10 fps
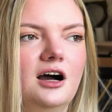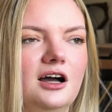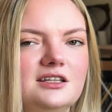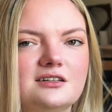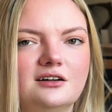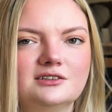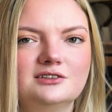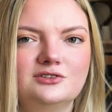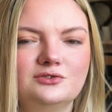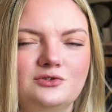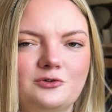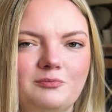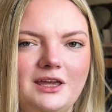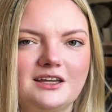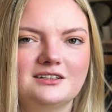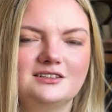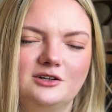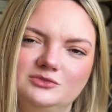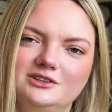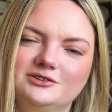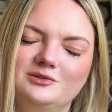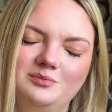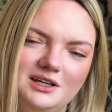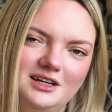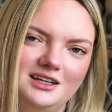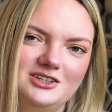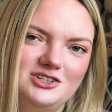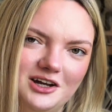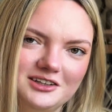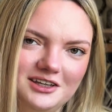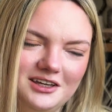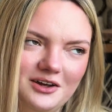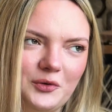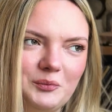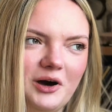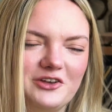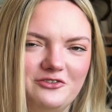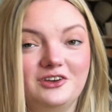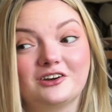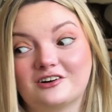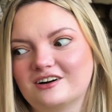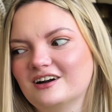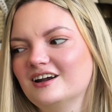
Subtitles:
it's hard to make something look big and chunky on my figure.